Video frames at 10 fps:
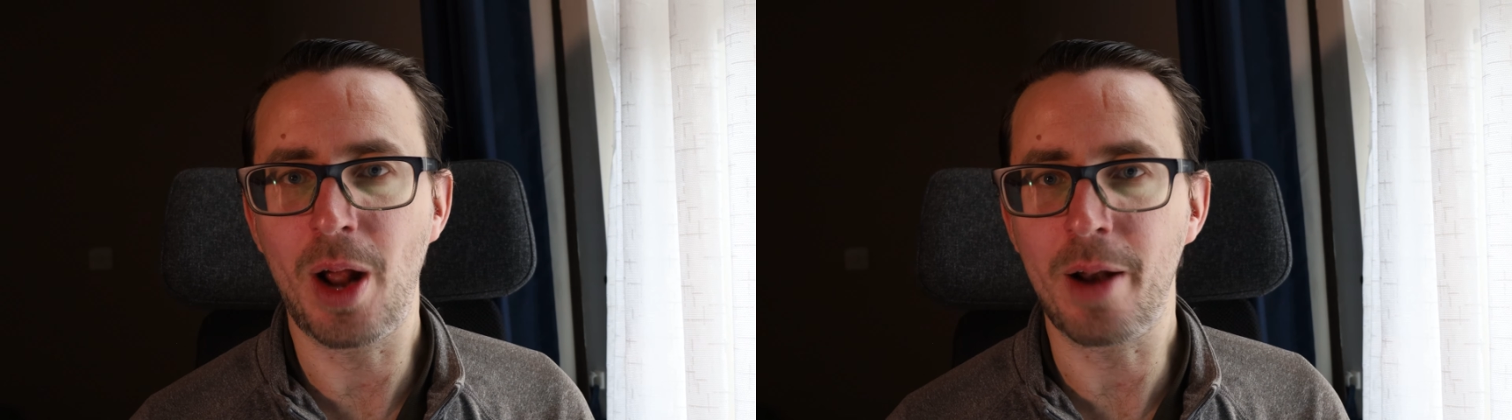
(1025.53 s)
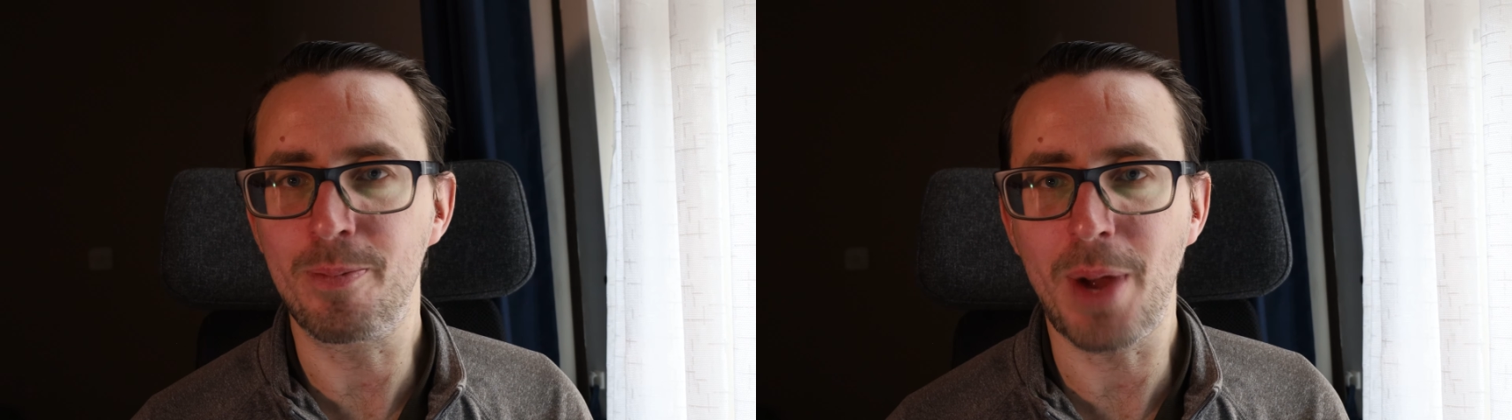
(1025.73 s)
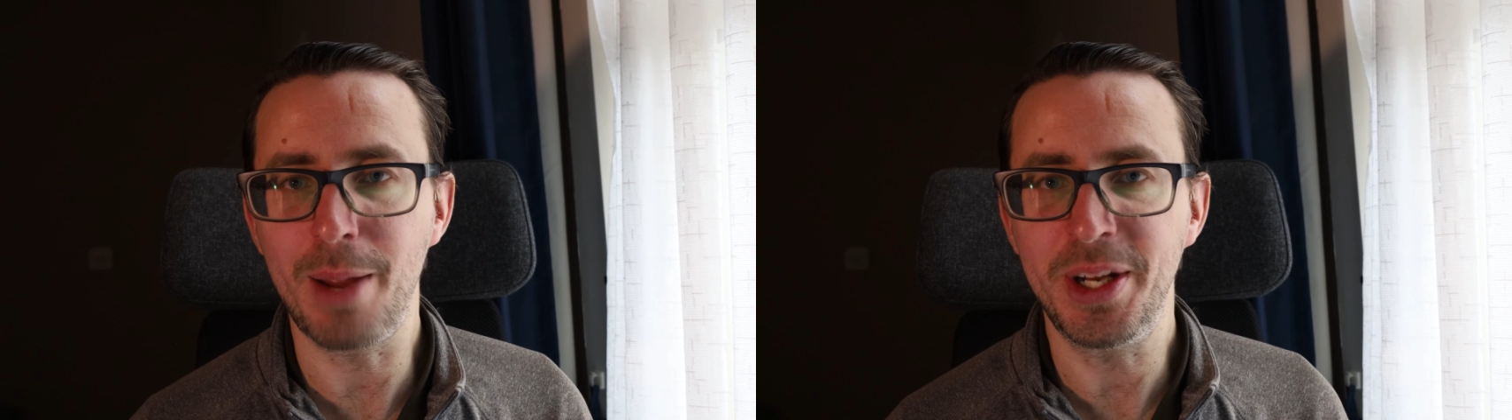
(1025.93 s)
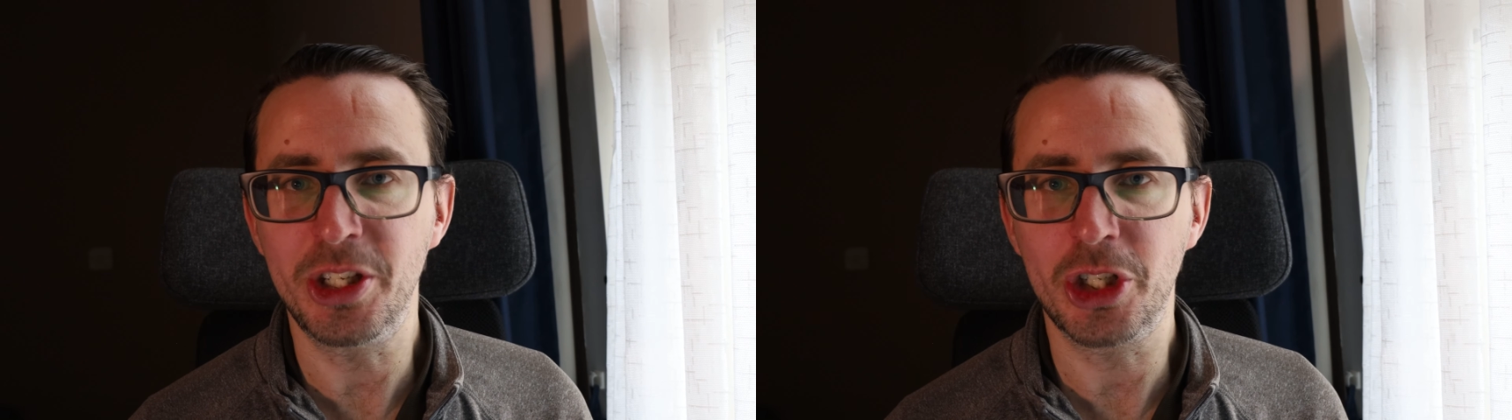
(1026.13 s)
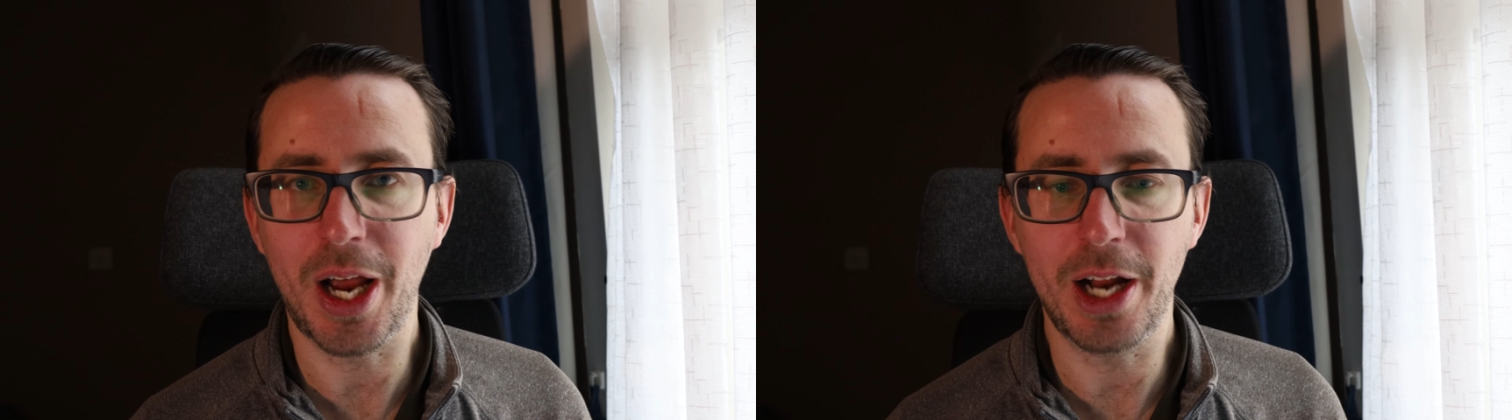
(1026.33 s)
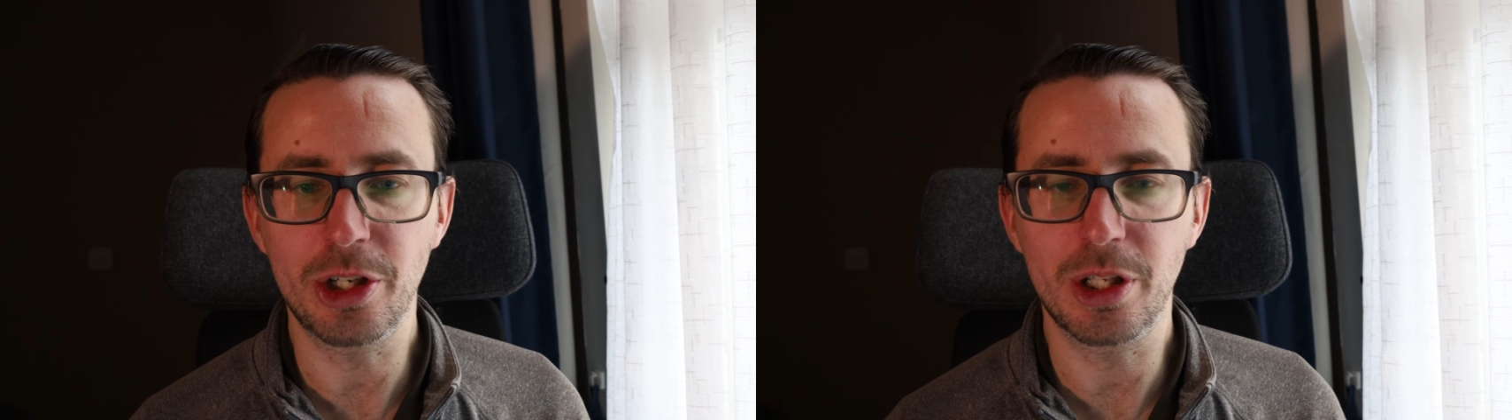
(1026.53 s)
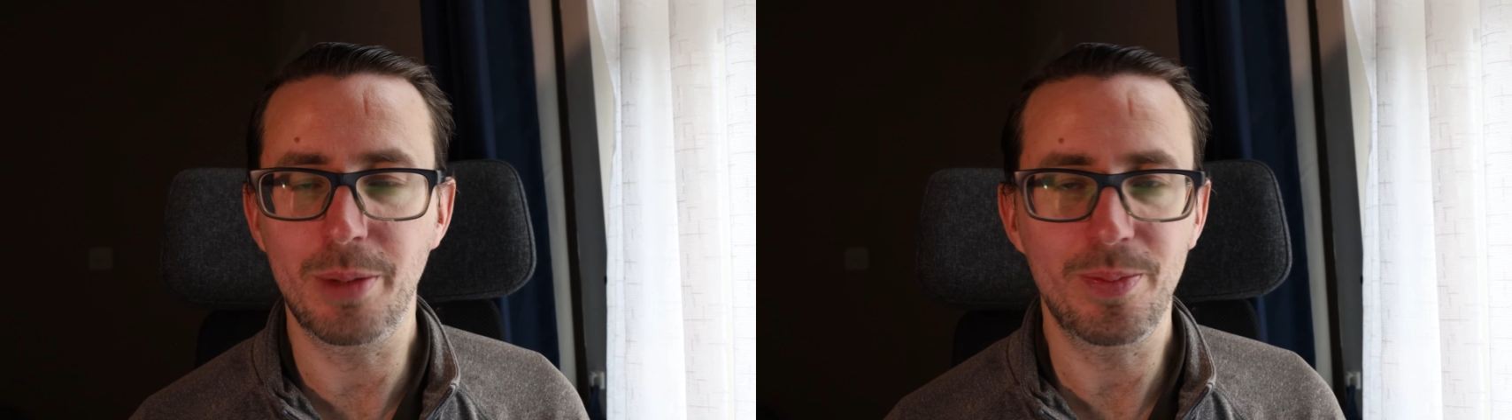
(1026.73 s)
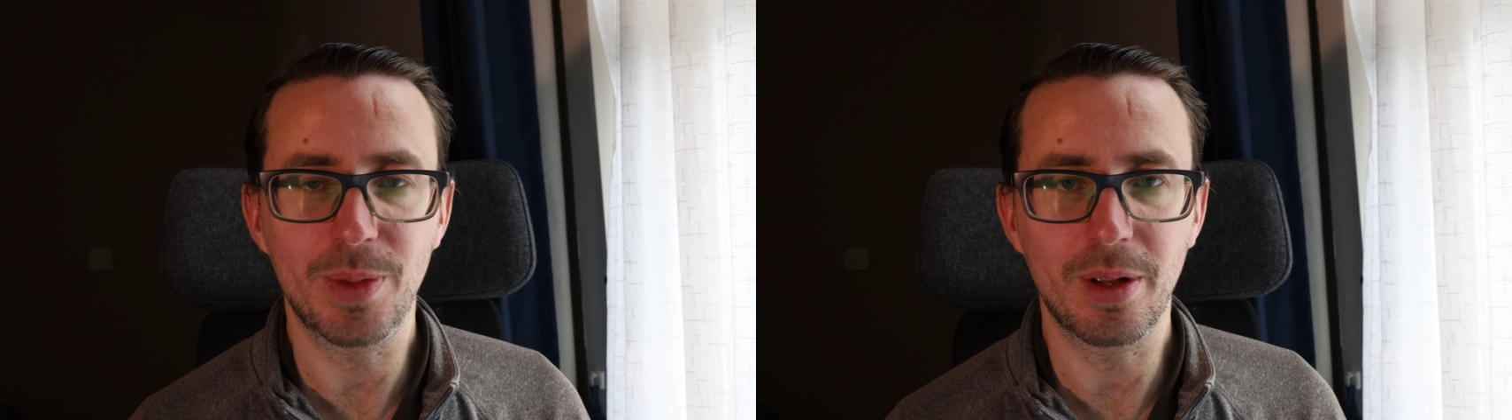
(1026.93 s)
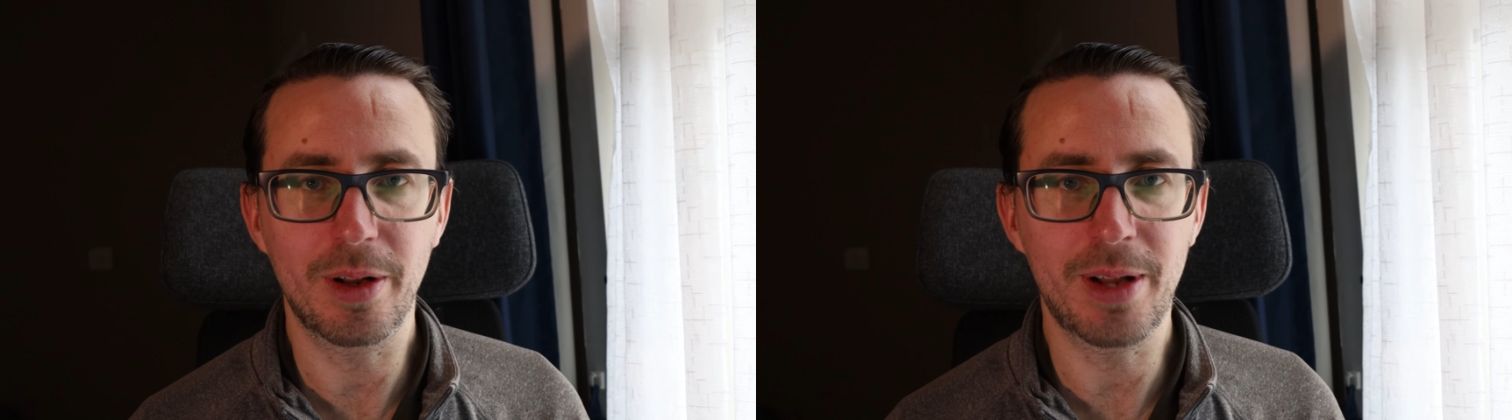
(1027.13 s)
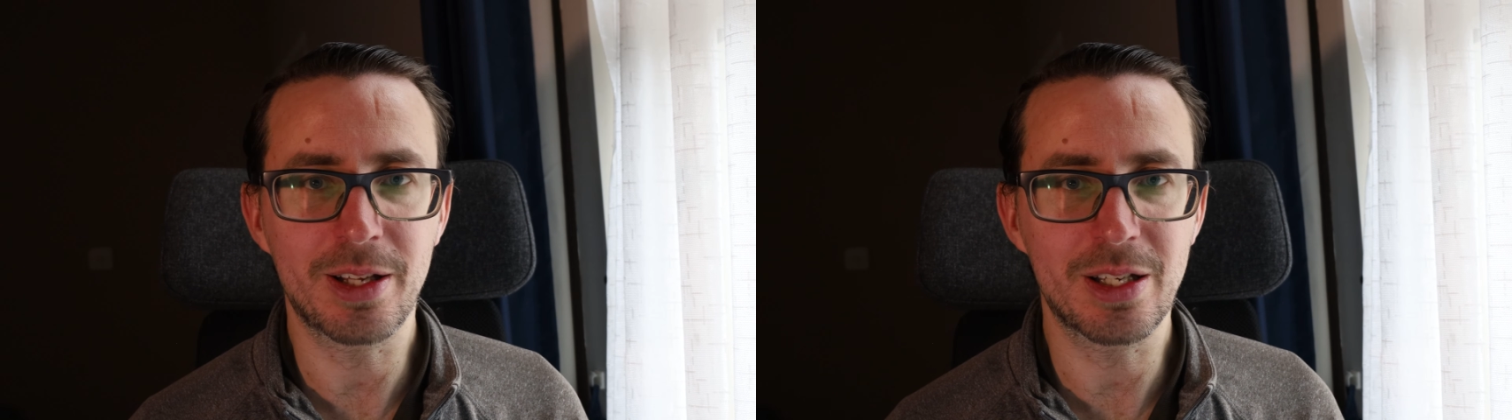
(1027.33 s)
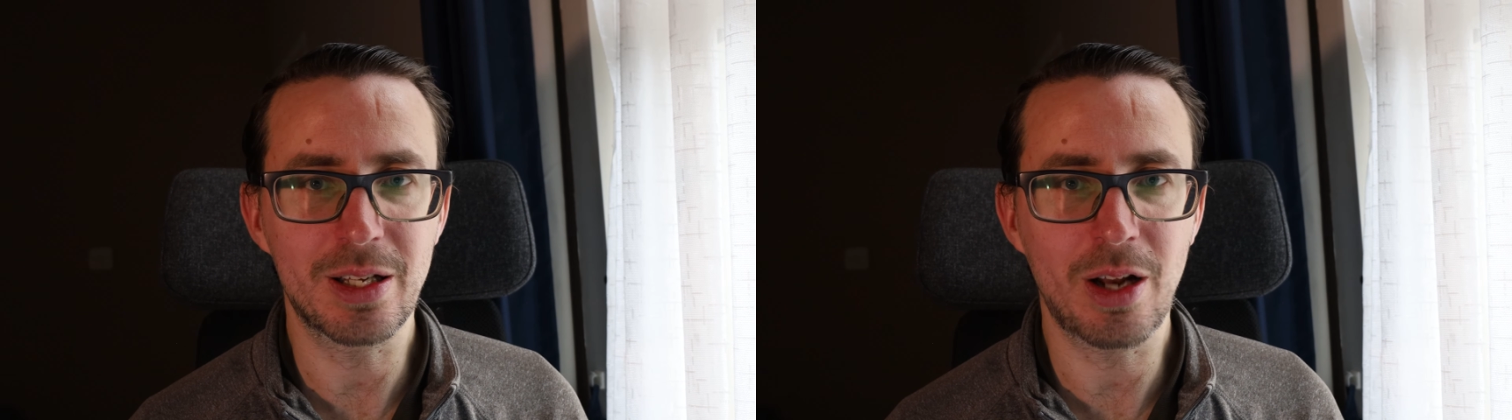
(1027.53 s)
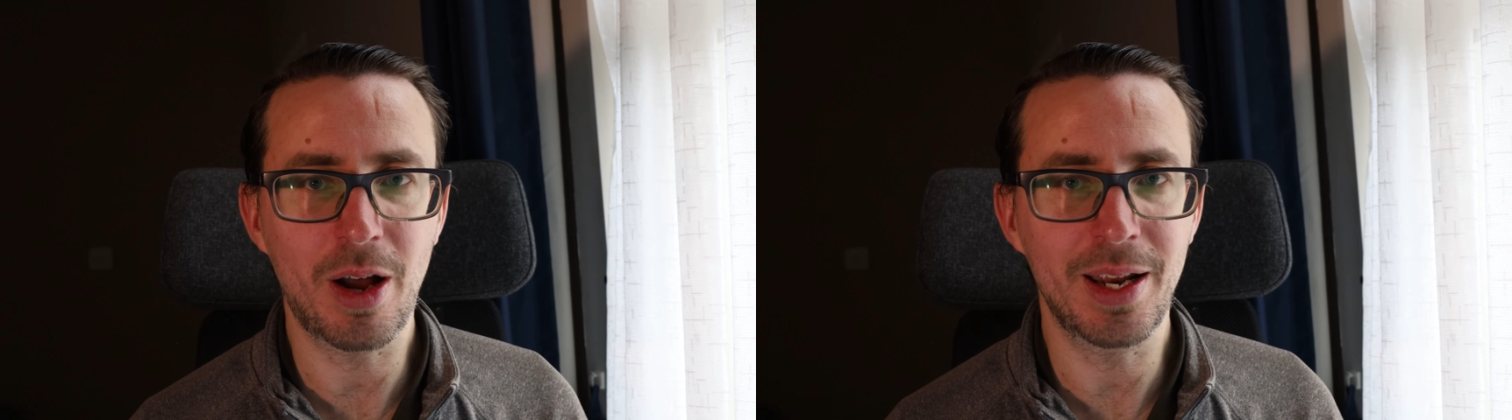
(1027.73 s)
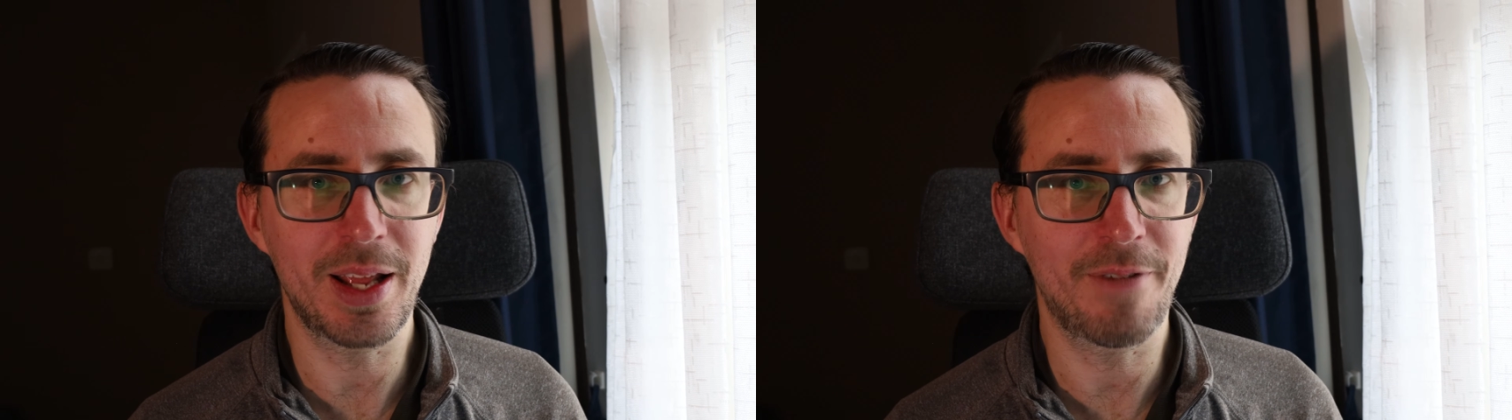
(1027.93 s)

I'd maybe change them slightly